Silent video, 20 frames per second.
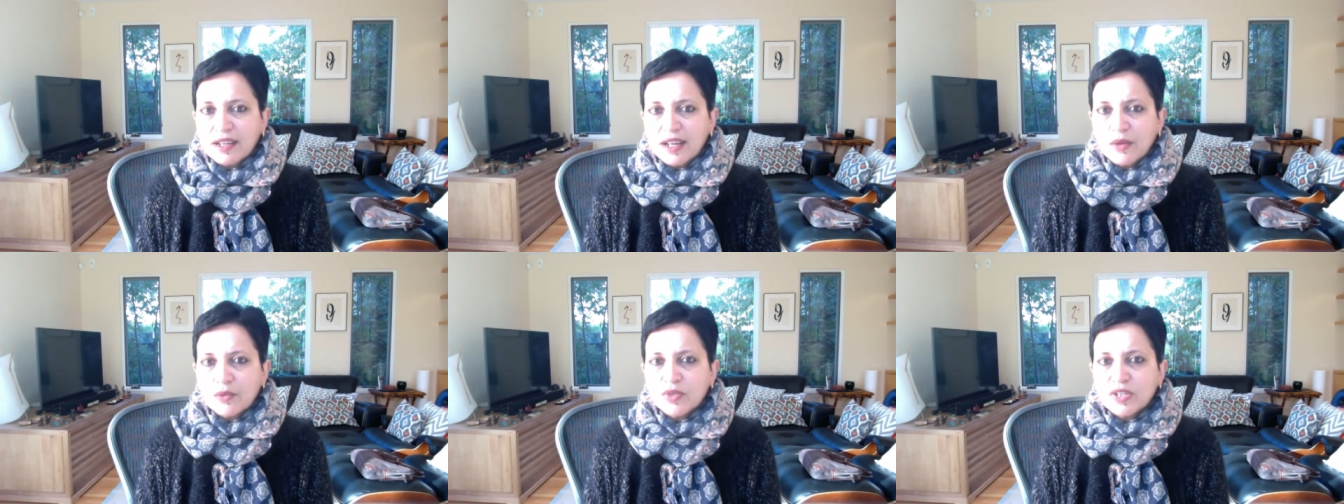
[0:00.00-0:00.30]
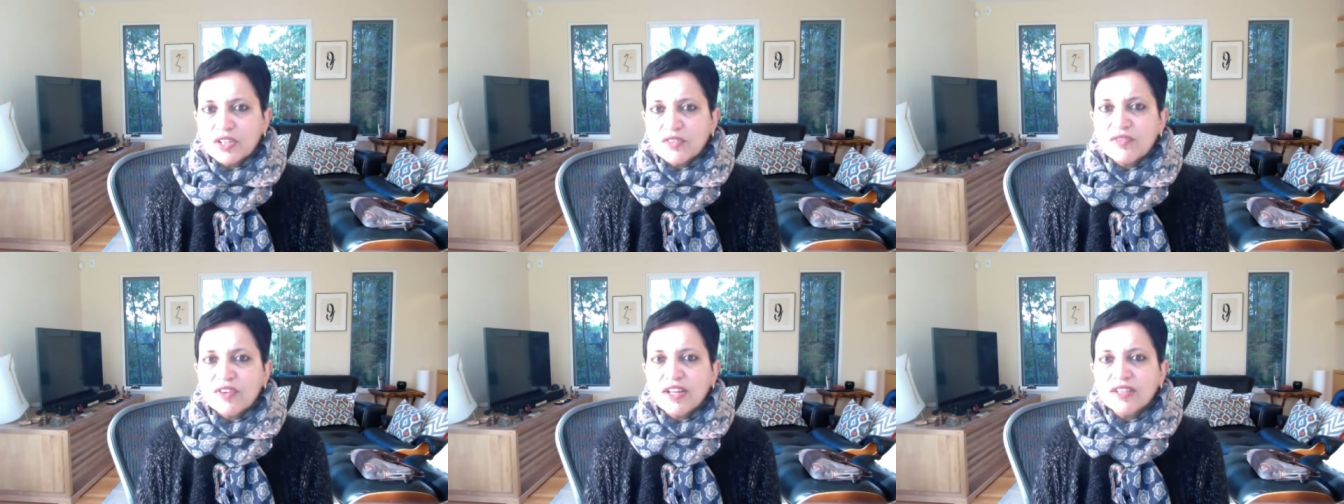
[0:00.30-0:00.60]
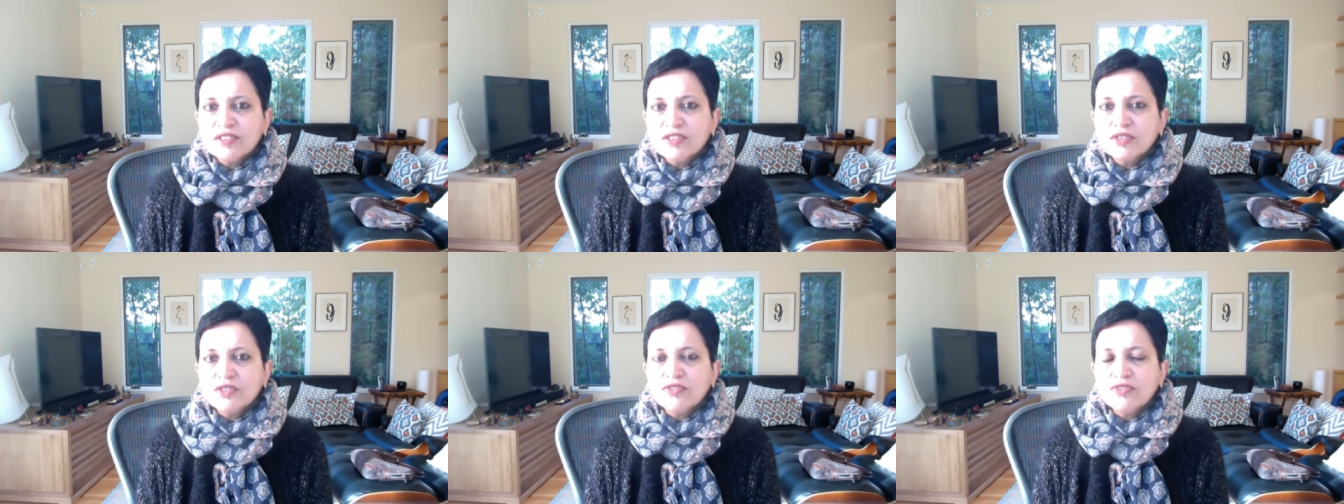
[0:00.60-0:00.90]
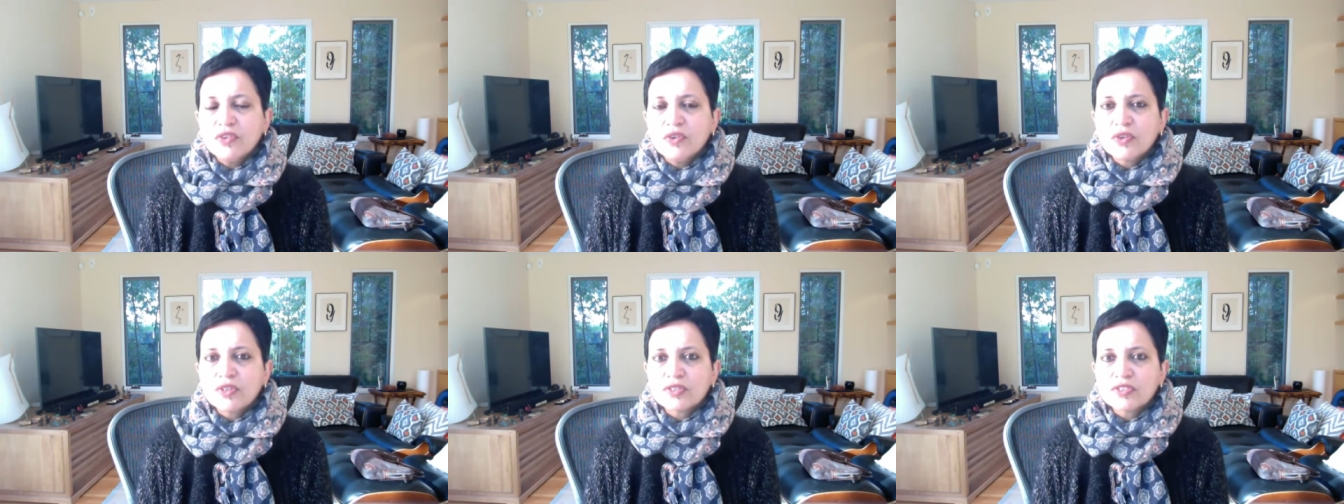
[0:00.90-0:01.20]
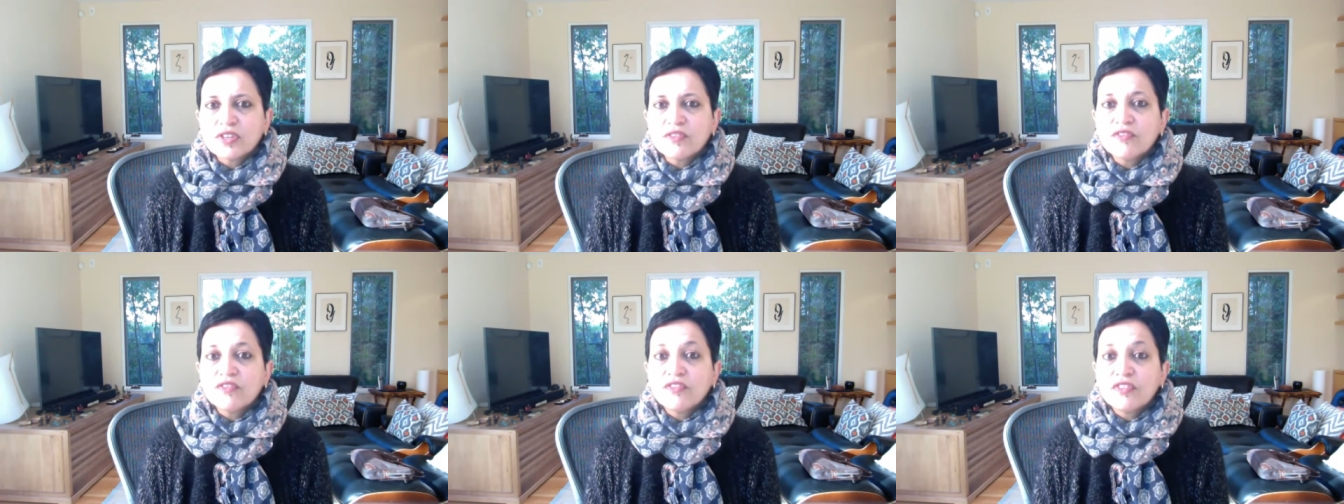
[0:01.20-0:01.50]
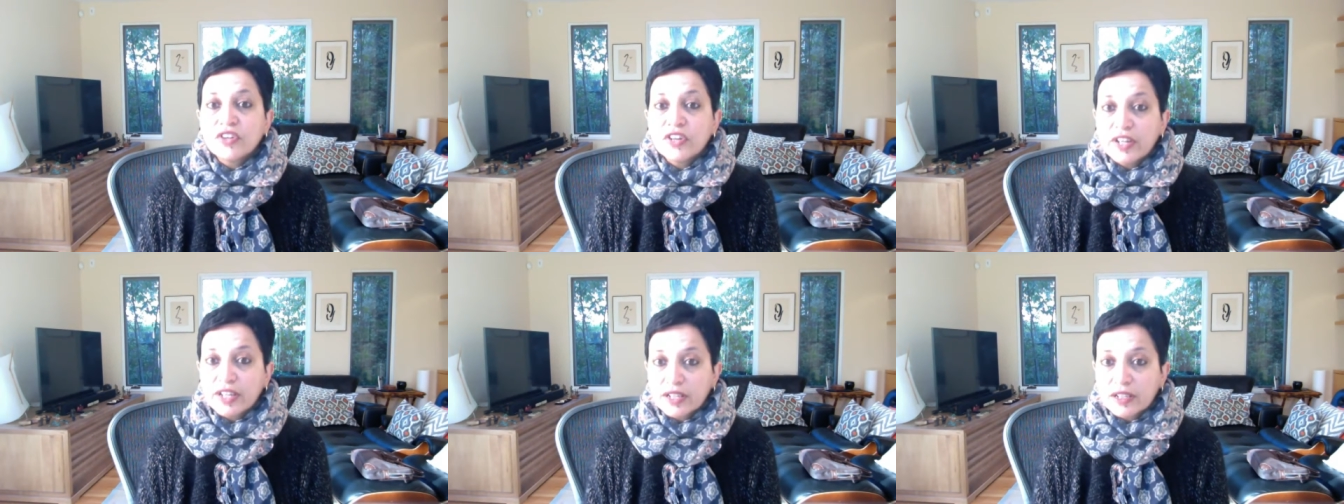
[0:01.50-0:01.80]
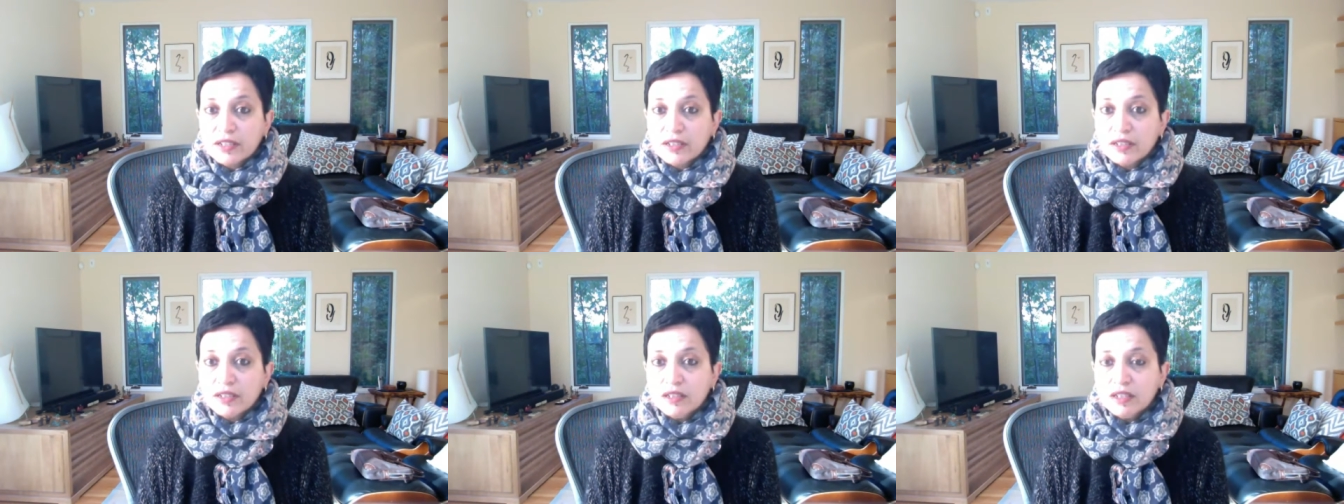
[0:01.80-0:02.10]
I would advise you to focus on
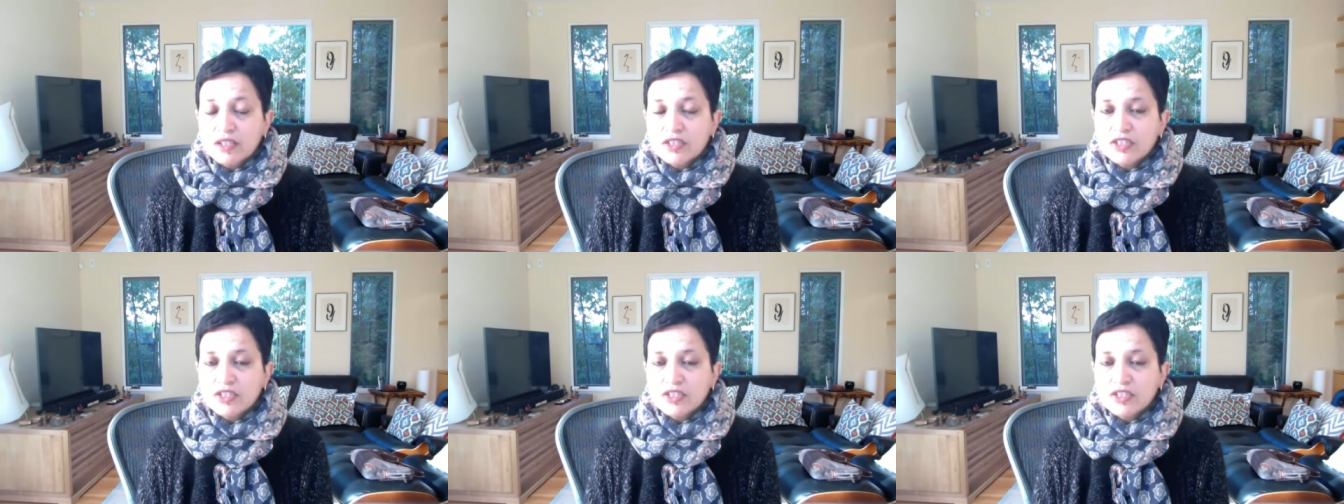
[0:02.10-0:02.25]
vertical,